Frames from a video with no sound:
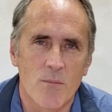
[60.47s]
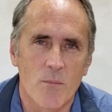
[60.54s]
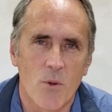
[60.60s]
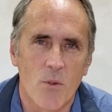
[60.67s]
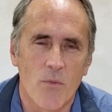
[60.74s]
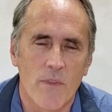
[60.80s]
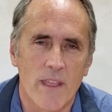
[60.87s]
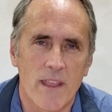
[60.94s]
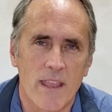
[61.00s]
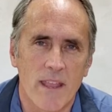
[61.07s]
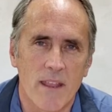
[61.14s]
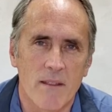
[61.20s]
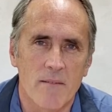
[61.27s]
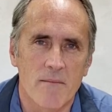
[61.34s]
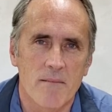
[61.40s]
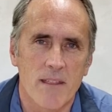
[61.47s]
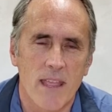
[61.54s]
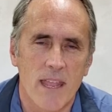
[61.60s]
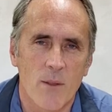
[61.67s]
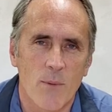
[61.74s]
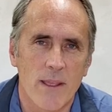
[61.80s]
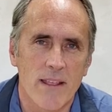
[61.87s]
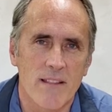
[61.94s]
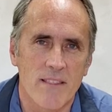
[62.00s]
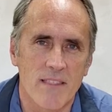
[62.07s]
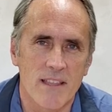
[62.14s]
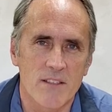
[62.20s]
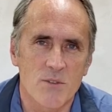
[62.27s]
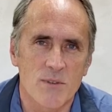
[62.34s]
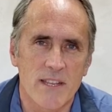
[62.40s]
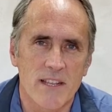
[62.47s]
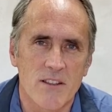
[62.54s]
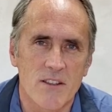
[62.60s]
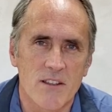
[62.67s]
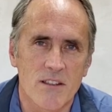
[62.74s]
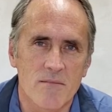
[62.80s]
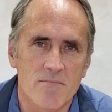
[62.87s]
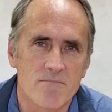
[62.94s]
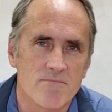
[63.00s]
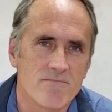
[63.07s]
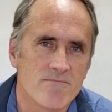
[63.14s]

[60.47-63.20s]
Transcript: for mold taking. Anyway, let's go take a look.